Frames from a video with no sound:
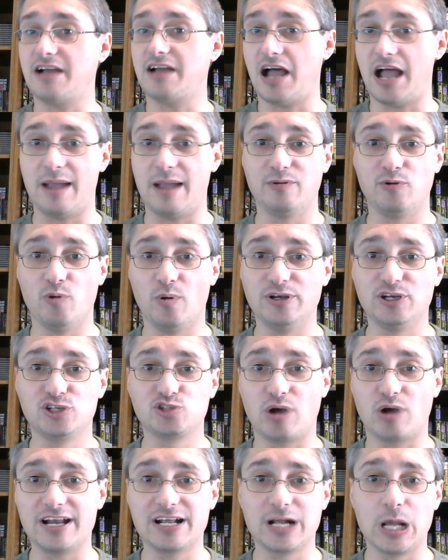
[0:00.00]
I'm going to
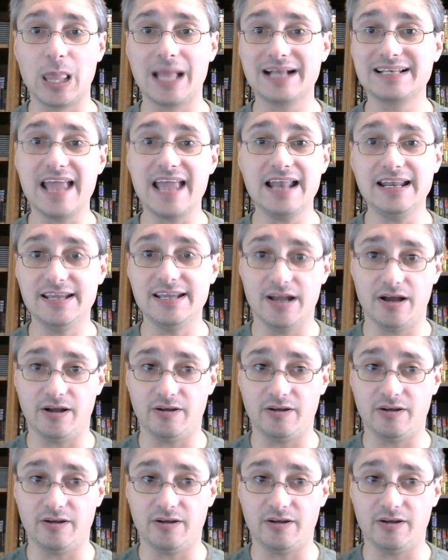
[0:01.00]
try to collect any